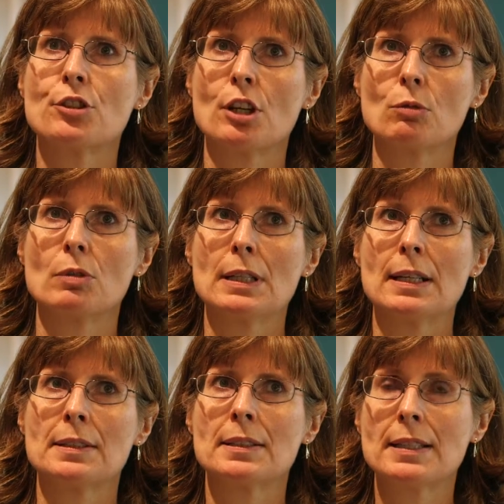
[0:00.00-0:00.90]
don't
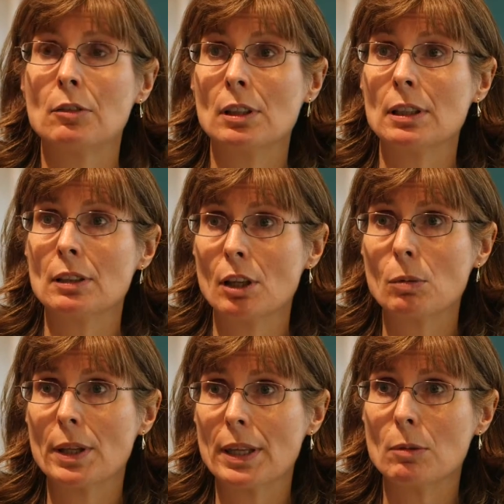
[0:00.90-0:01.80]
necessarily know
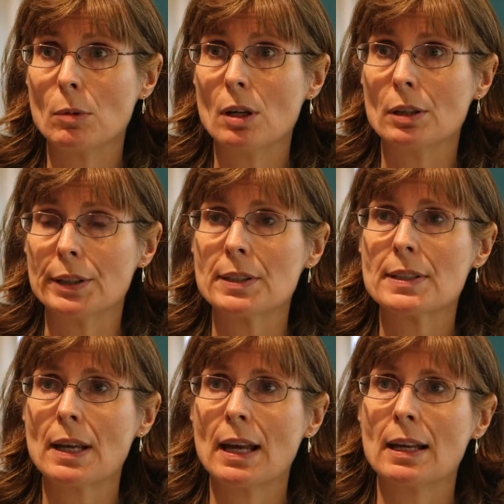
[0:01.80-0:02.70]
what they
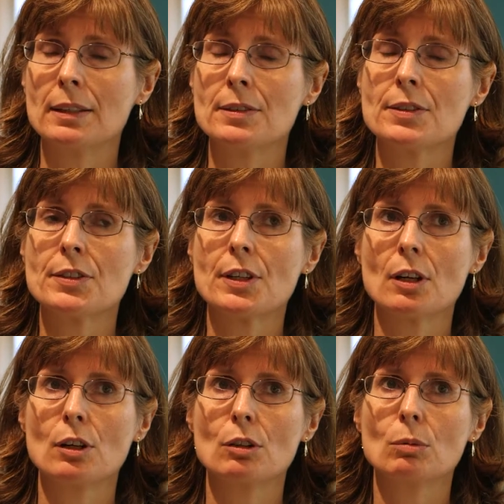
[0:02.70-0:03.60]
want, and
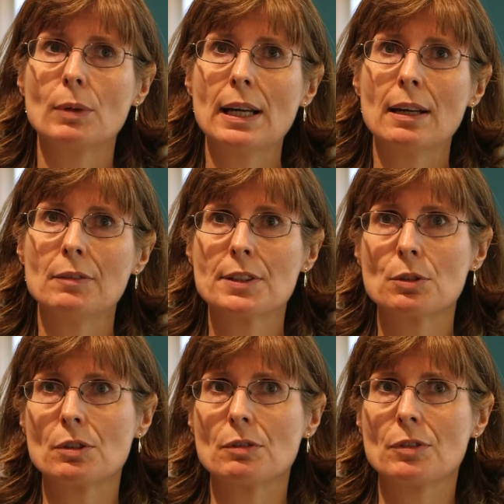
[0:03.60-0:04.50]
so we have a
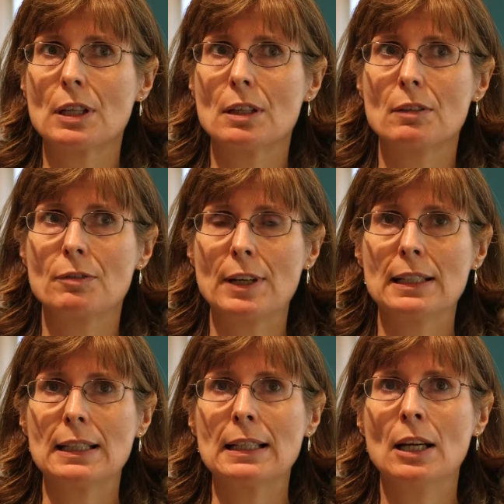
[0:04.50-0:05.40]
sort of a
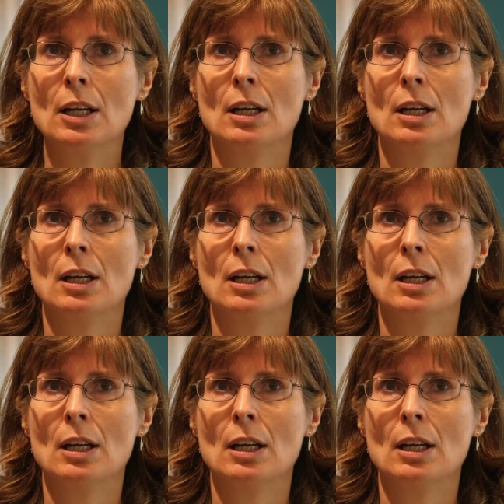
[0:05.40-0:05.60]
fairly